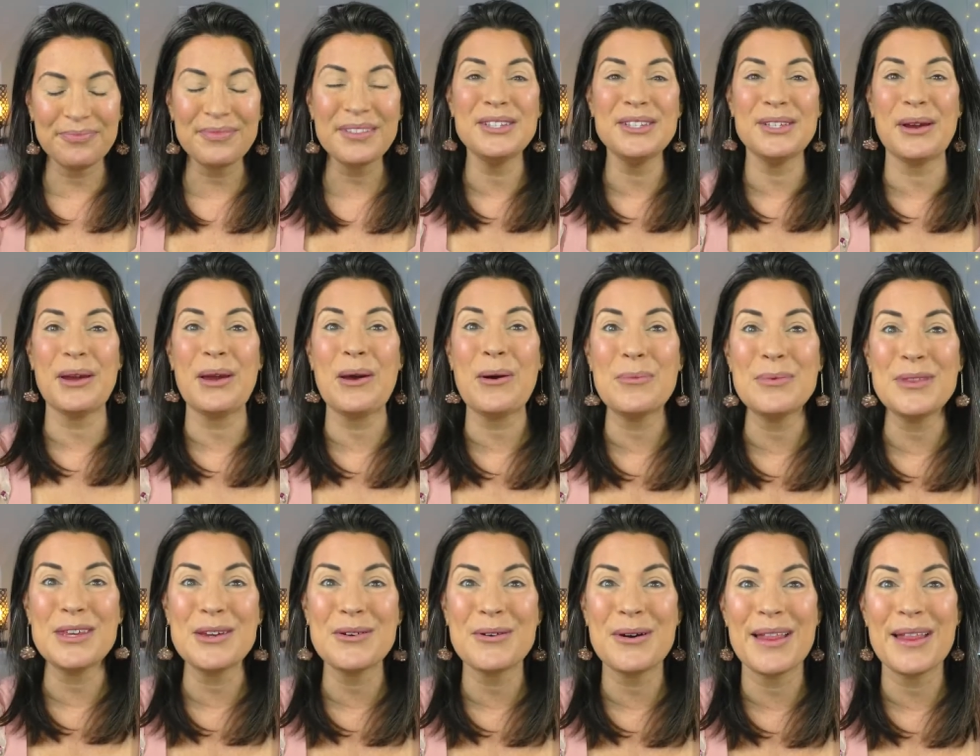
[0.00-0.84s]
So I
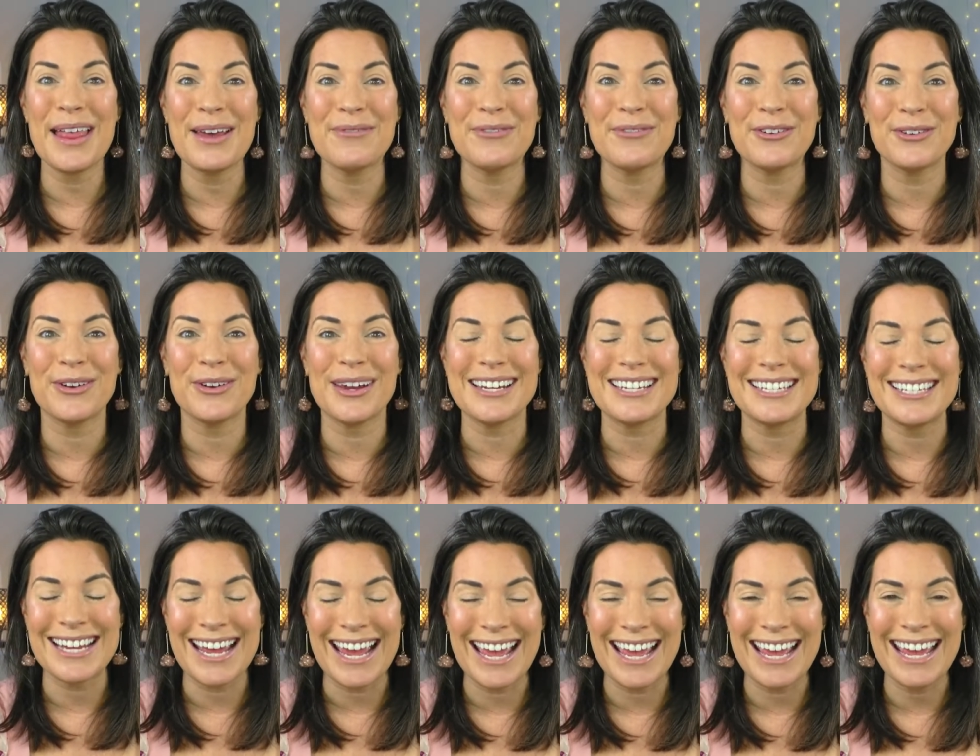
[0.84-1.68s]
hope that you all have a great
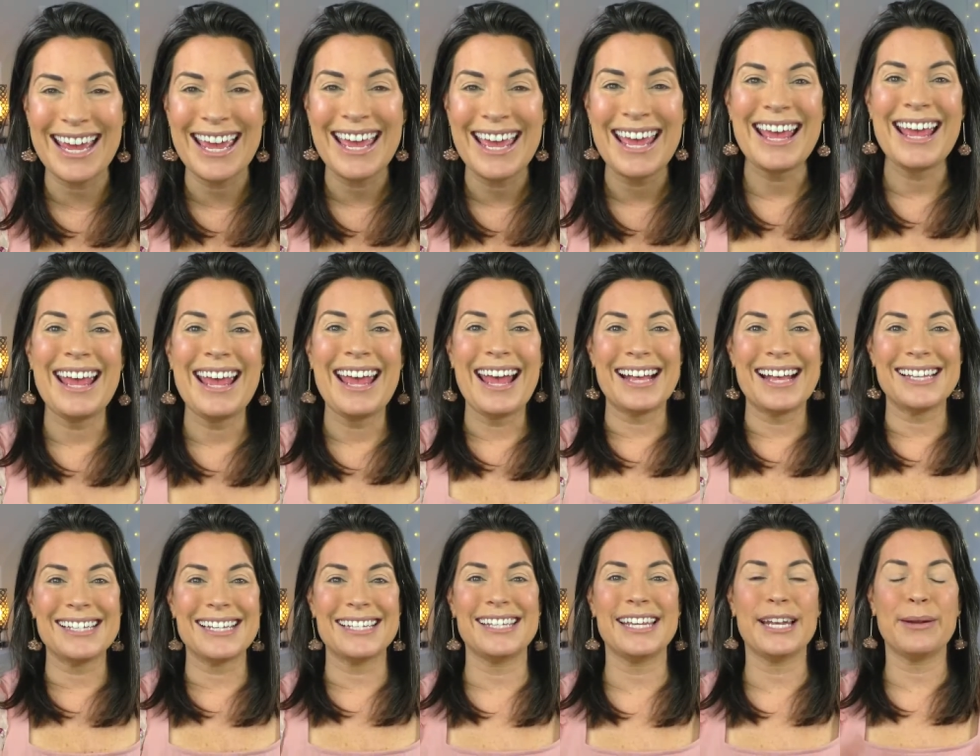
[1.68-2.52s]
day.
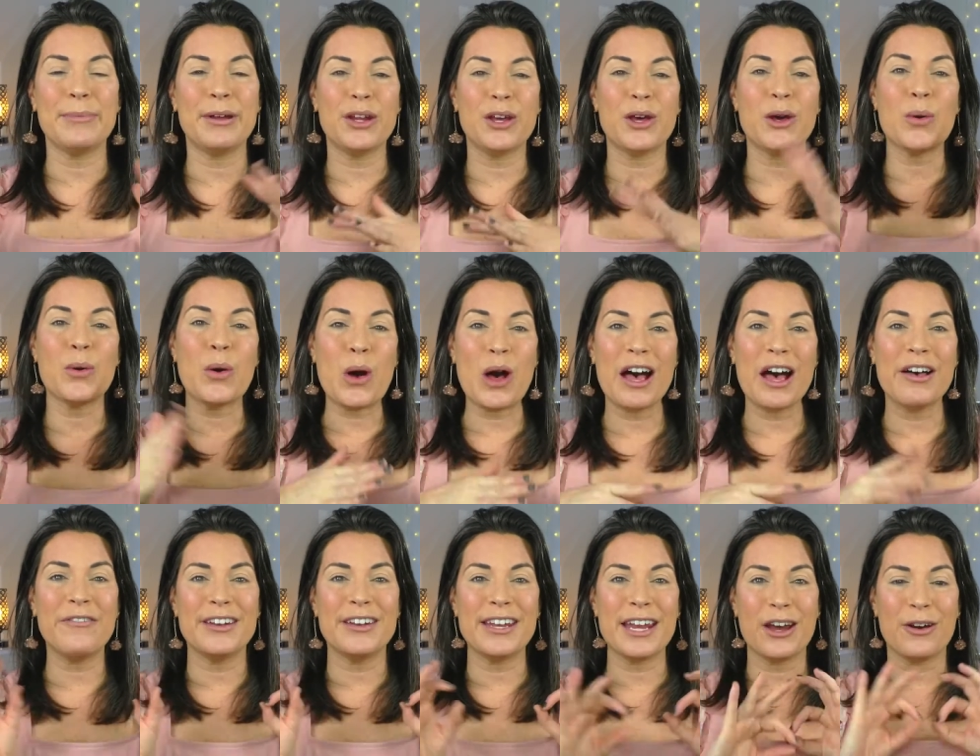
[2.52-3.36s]
As I said, I'm going to go
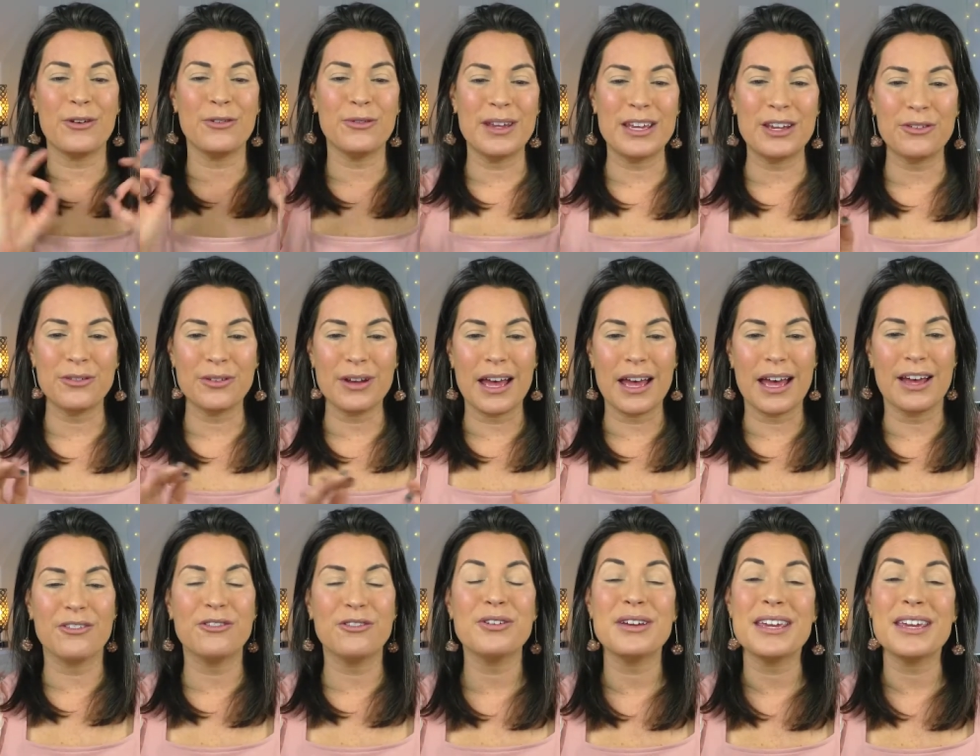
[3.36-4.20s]
off and now
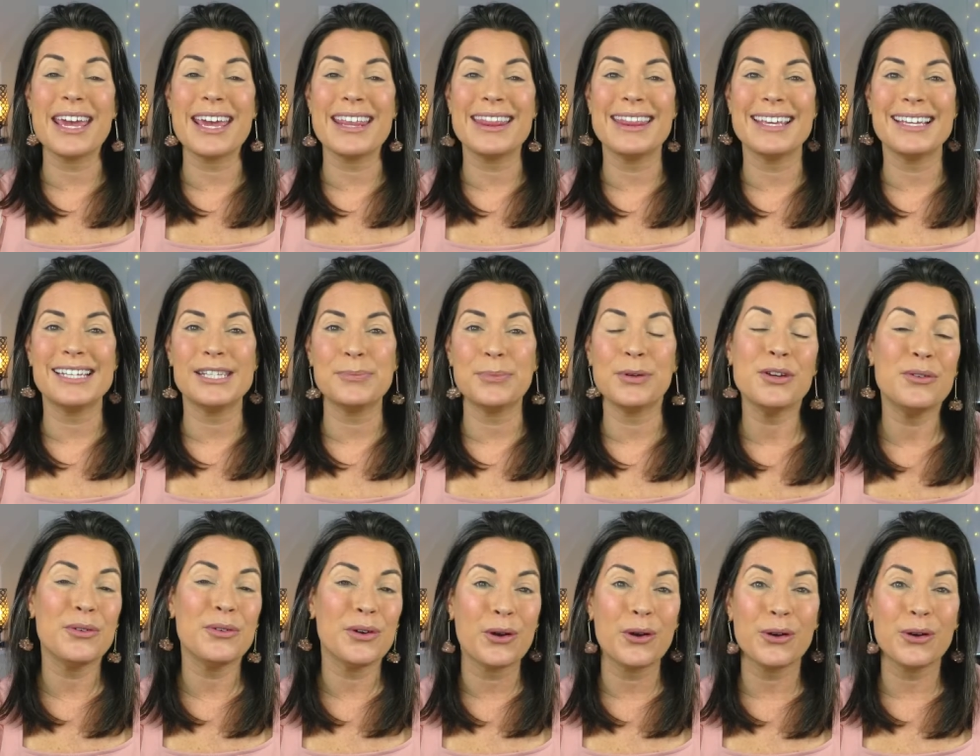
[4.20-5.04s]
create this
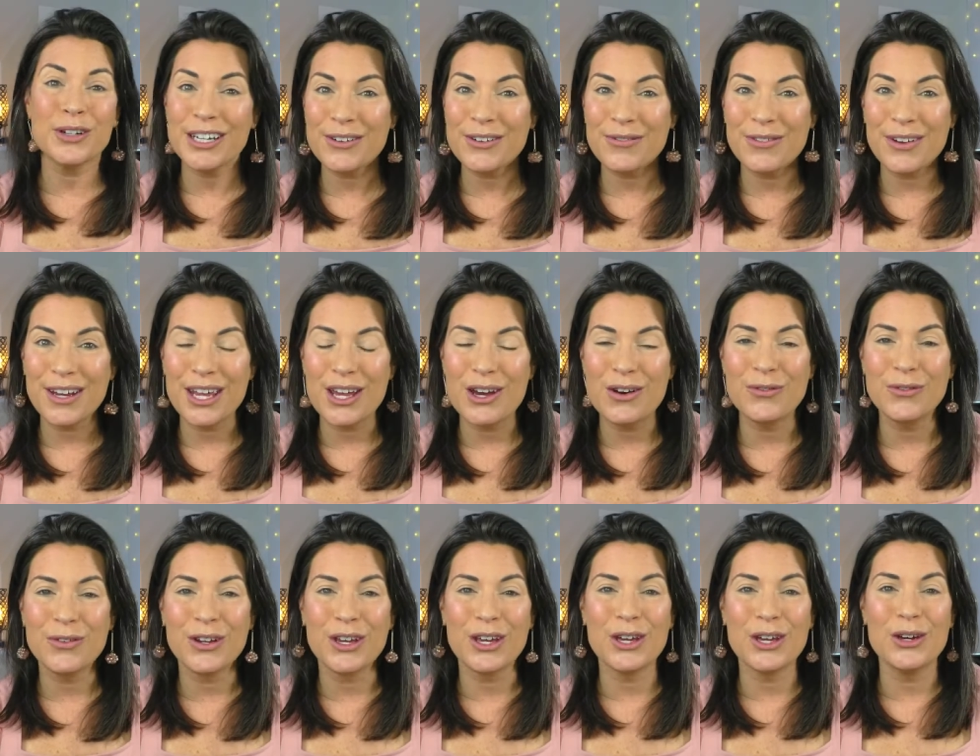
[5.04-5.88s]
pre-recorded video
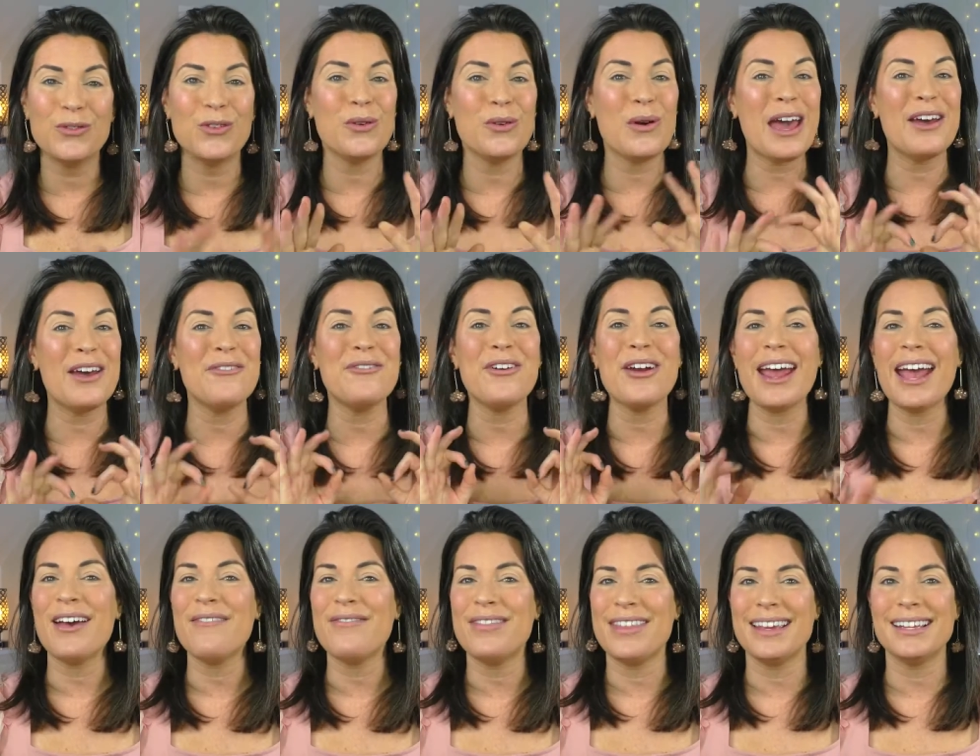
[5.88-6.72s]
for you. If you ever
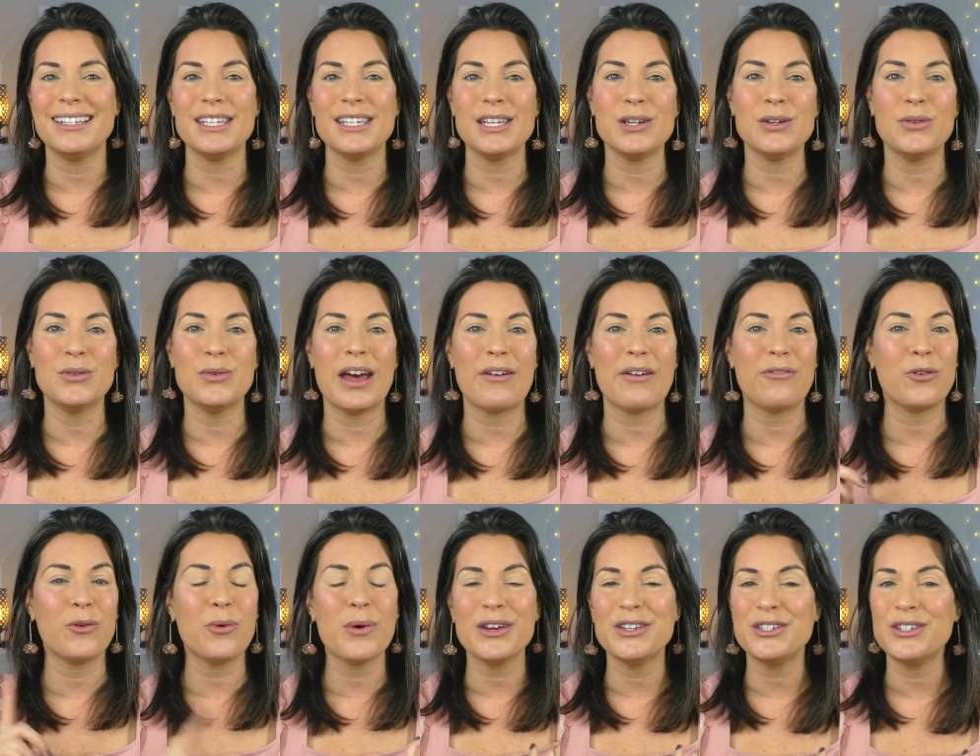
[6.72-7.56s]
have things that you
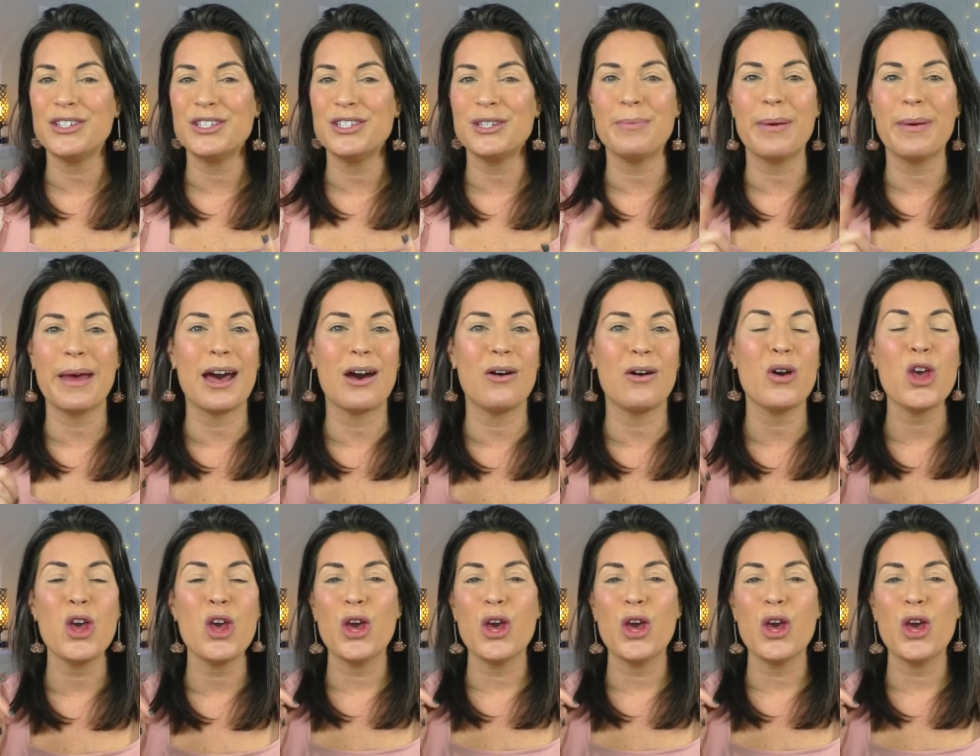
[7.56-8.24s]
have questions about,